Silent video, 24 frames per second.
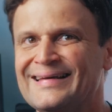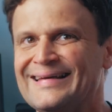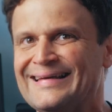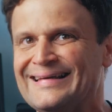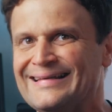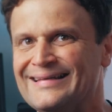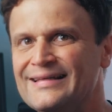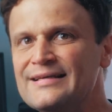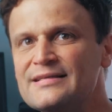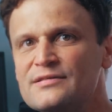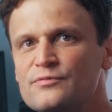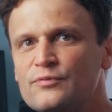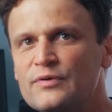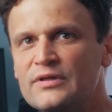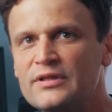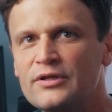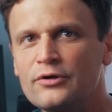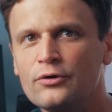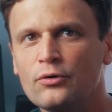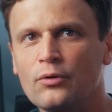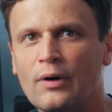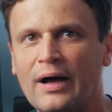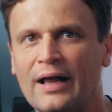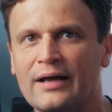In this
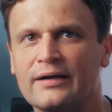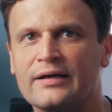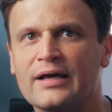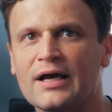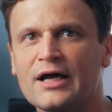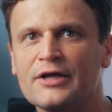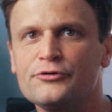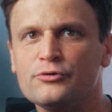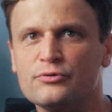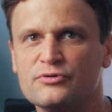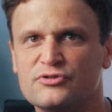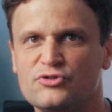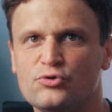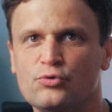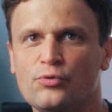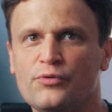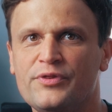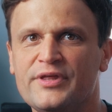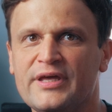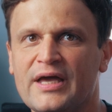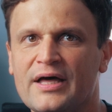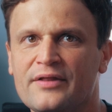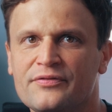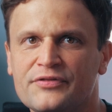video, I guide you through the